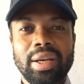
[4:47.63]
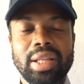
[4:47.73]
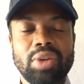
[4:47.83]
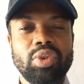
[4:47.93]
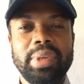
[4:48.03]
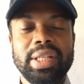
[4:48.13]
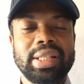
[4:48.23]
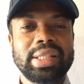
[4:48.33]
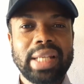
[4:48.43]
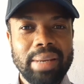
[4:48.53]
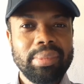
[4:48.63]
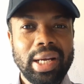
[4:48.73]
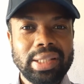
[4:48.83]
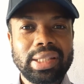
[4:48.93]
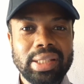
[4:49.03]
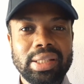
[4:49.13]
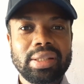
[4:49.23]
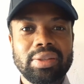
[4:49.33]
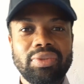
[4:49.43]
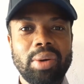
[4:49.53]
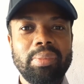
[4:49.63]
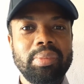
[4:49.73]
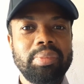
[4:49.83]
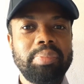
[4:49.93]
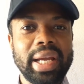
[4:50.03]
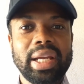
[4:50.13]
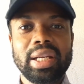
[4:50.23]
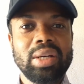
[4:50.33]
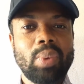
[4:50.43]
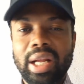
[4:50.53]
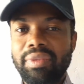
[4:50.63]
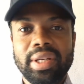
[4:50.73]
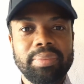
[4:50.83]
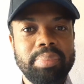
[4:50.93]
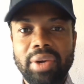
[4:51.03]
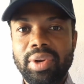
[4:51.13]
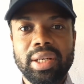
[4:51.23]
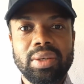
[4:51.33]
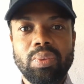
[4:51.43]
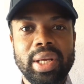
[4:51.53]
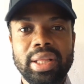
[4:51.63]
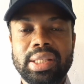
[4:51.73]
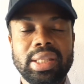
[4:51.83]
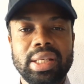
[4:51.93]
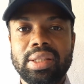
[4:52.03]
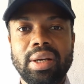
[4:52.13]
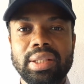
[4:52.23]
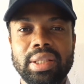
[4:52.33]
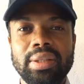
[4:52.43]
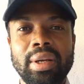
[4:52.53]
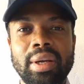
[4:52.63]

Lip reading: that repeats the same nonsense from back in whatever period when this thing started,